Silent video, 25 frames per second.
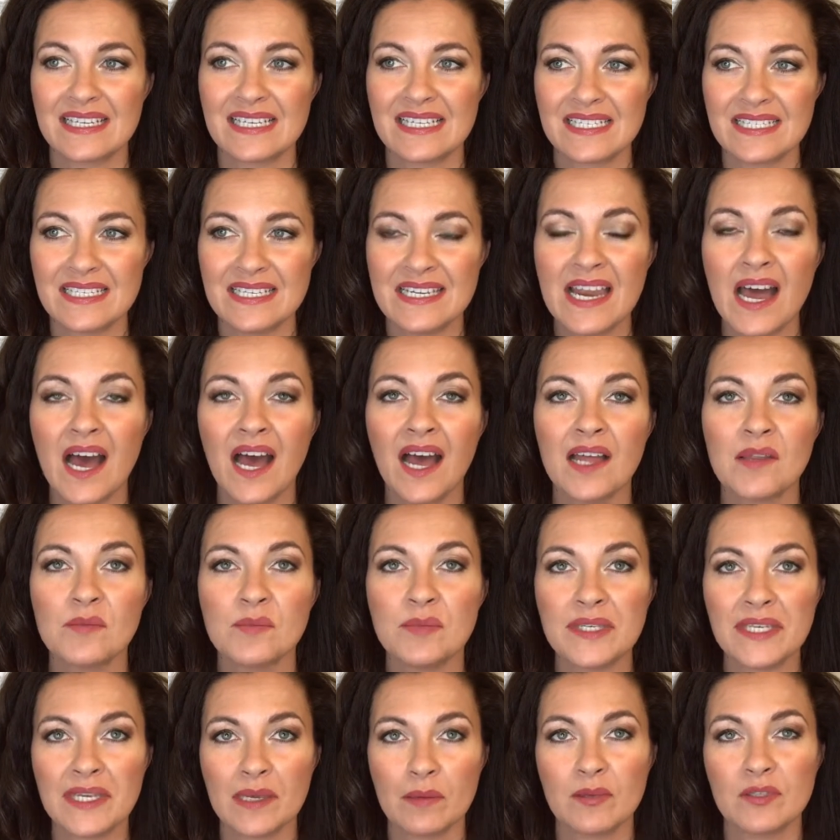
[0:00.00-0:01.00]
not
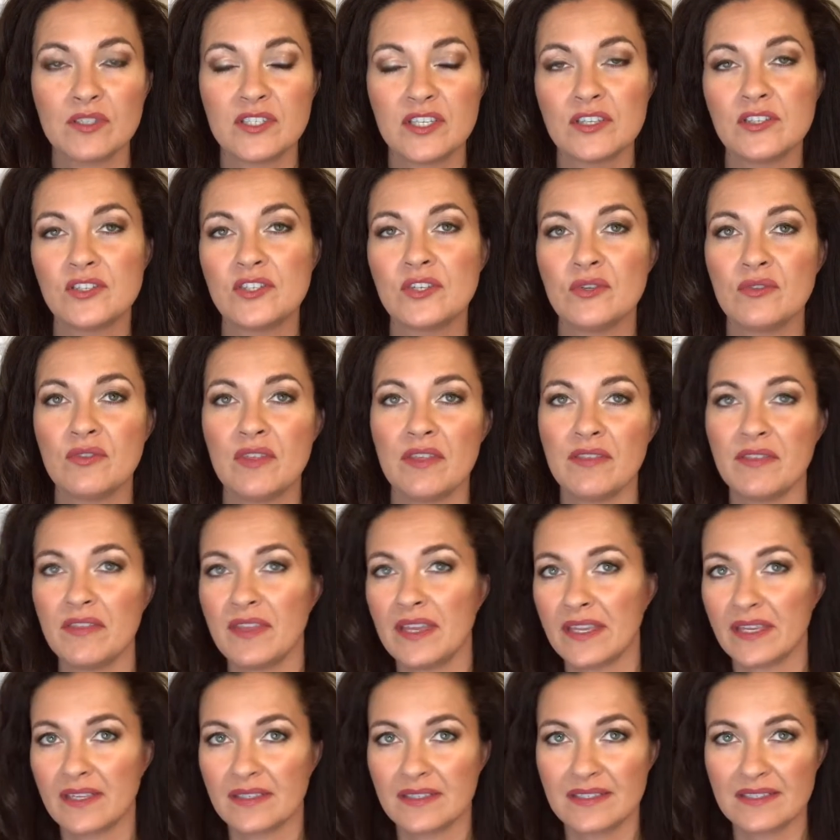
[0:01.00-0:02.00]
be able to do the
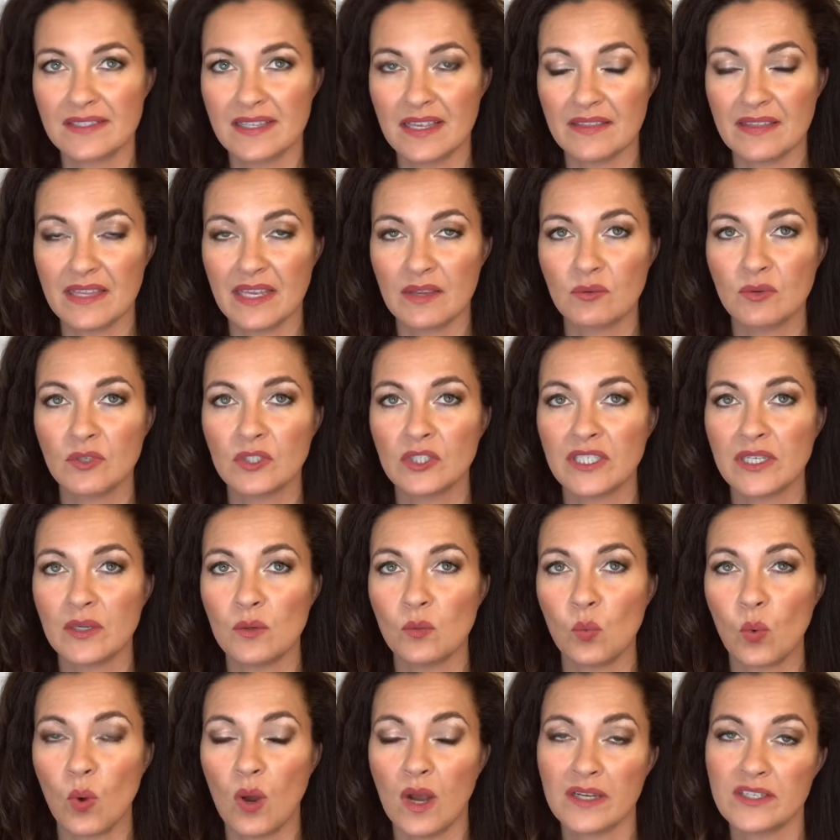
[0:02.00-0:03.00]
things that they really
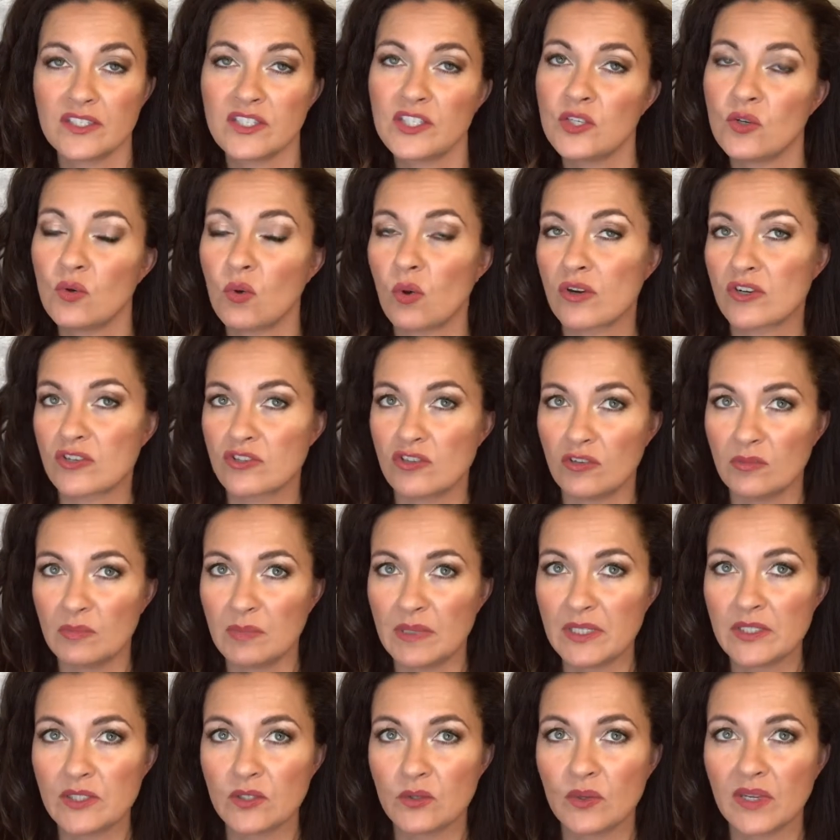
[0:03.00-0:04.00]
want to or should
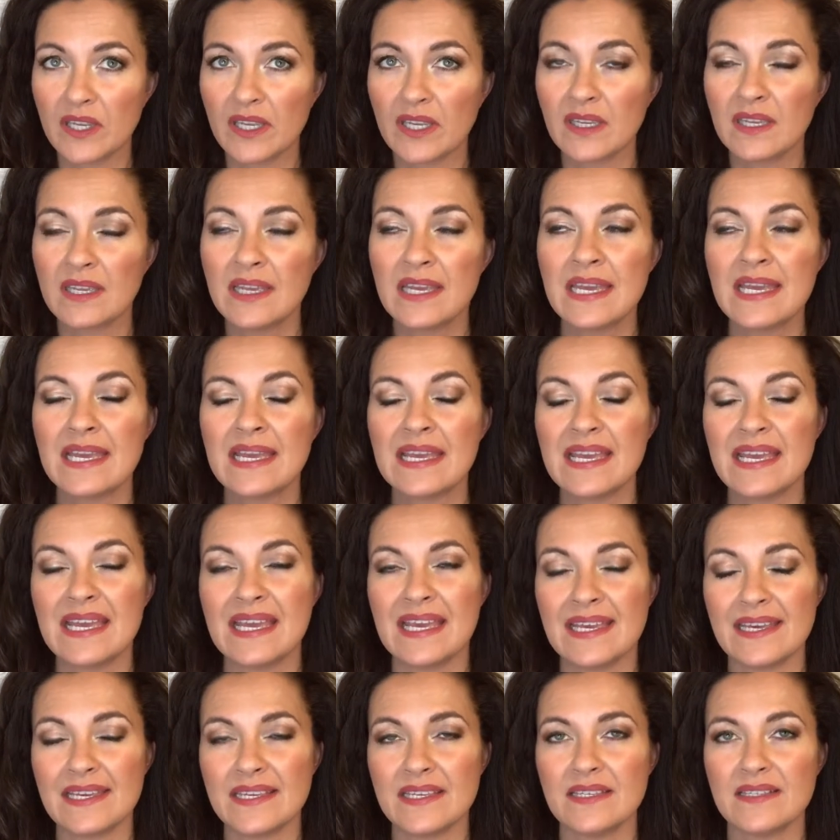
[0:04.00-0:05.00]
be doing
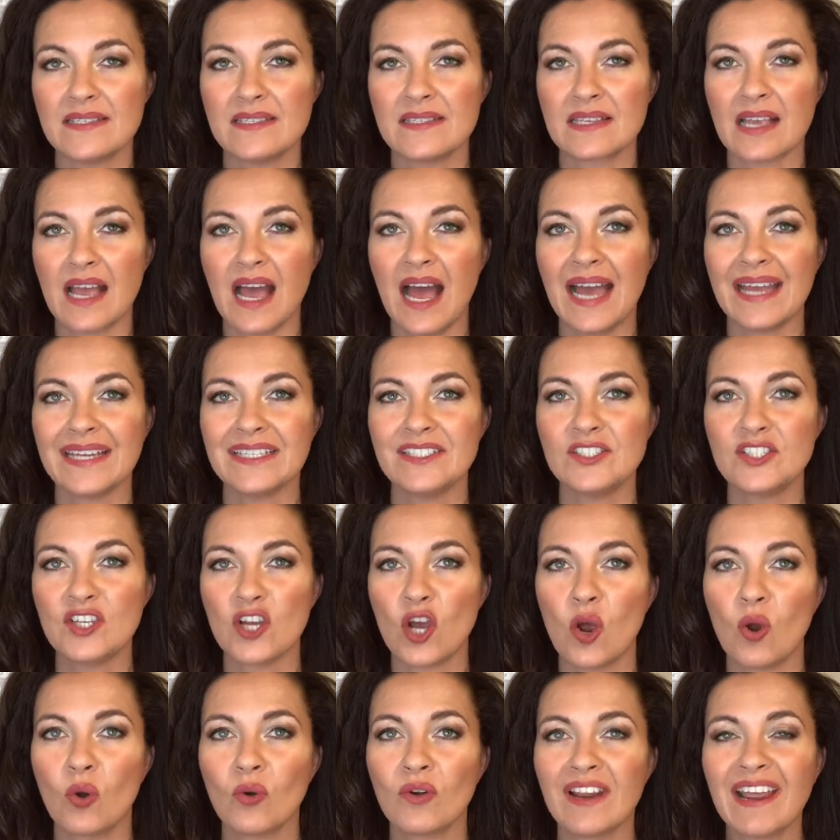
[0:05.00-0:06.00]
is, I
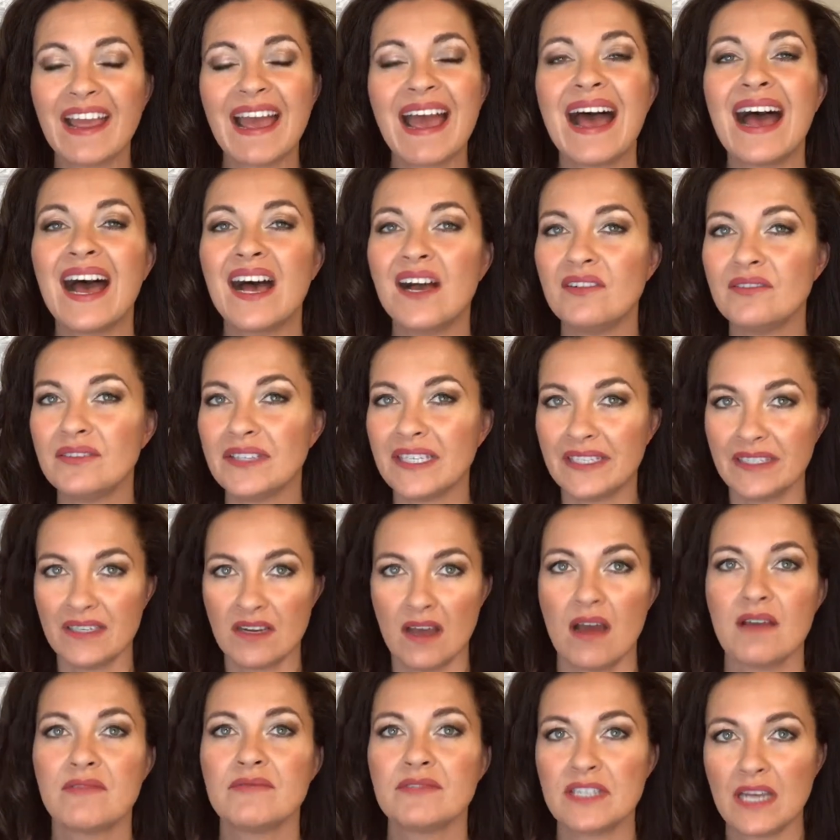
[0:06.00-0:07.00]
don't have
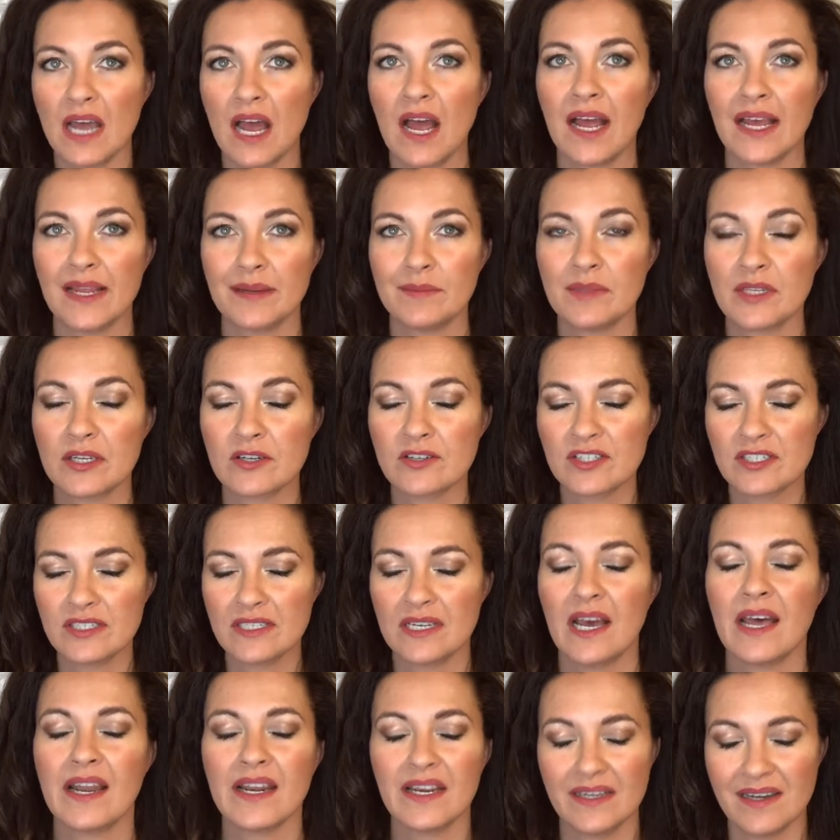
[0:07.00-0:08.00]
enough time. There's
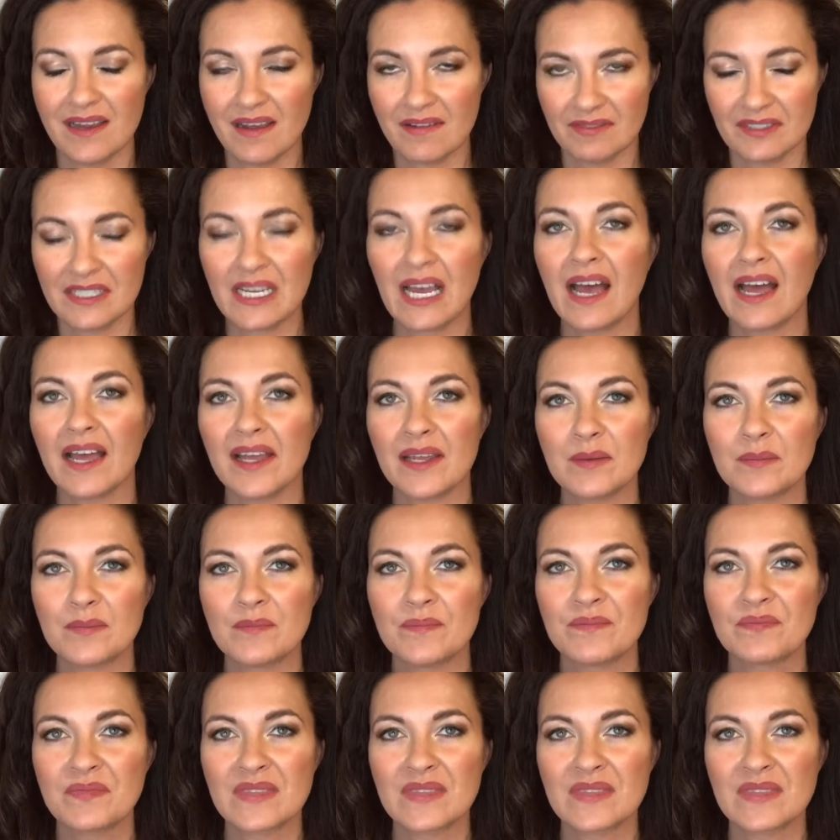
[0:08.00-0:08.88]
not enough time.